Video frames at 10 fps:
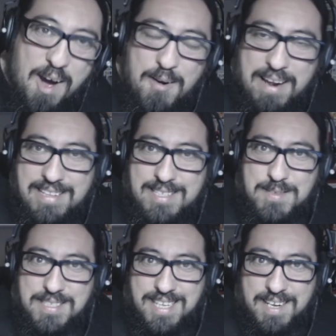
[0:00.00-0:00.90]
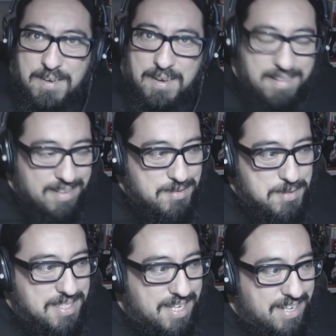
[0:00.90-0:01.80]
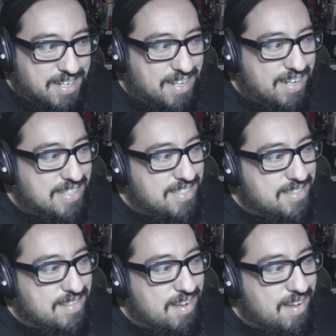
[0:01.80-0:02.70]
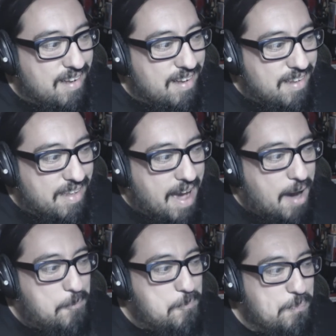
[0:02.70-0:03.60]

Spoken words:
All right, this was kind of nice. Yeah.